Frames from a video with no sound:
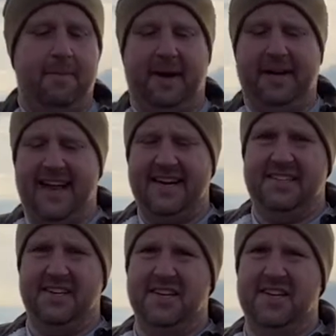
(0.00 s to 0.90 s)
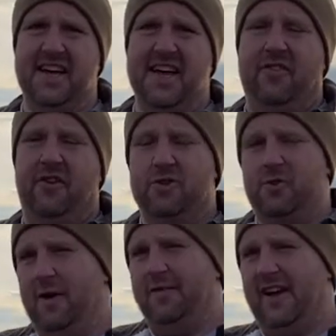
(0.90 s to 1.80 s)
But I gotta tell you, there's
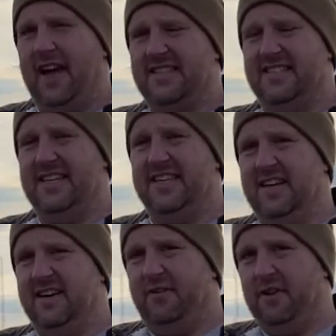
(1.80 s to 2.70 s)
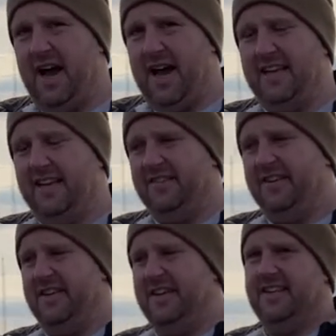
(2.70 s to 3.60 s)
one vaccine that if you're not
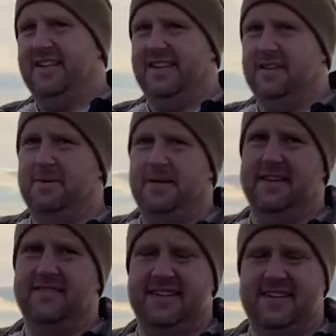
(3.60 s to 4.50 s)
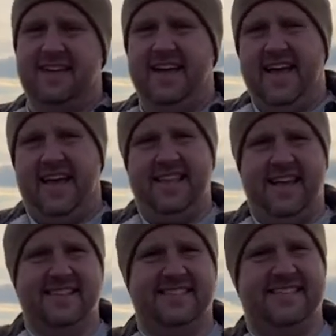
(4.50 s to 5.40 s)
giving it, you need to be giving it, and
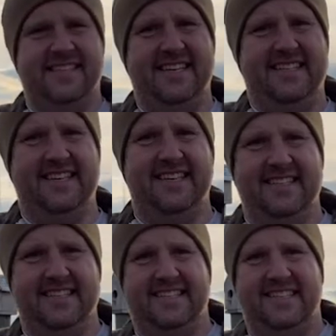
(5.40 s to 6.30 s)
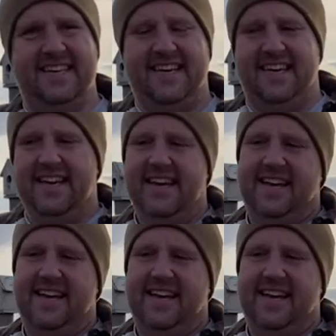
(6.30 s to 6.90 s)
that is CDT.